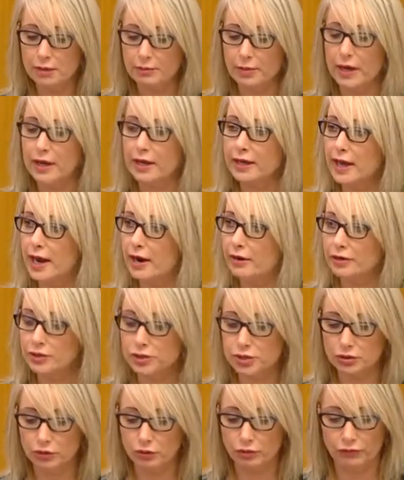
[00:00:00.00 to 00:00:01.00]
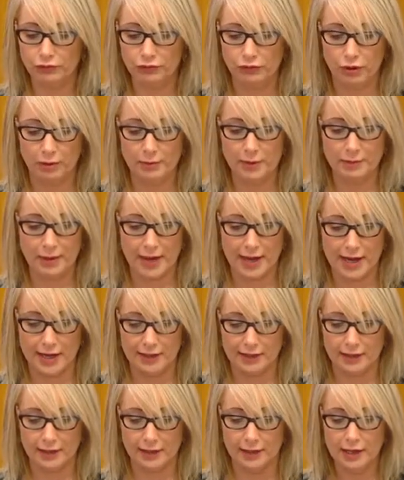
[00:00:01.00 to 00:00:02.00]
by a current or former
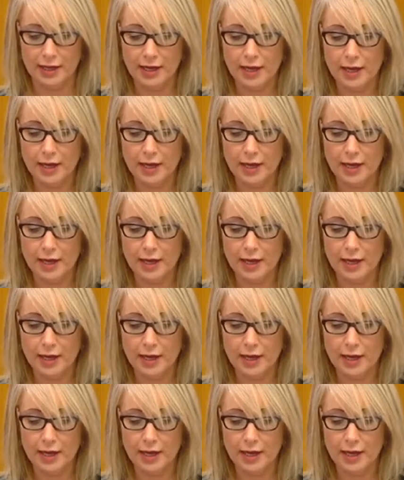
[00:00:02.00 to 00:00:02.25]
partner,